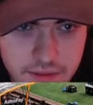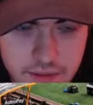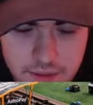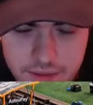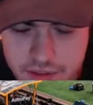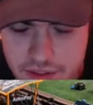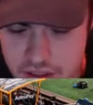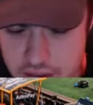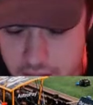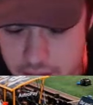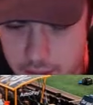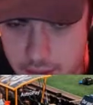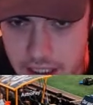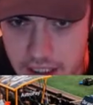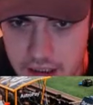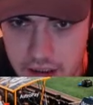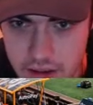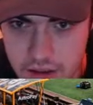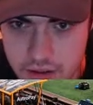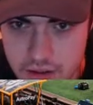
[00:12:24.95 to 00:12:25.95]
Obviously, he was
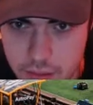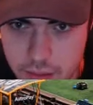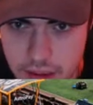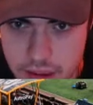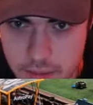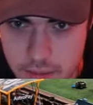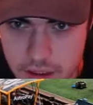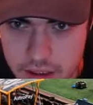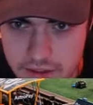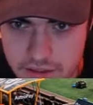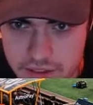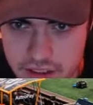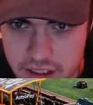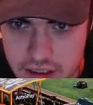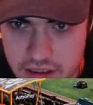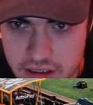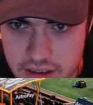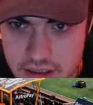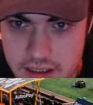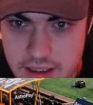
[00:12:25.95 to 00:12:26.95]
back last week, but I think,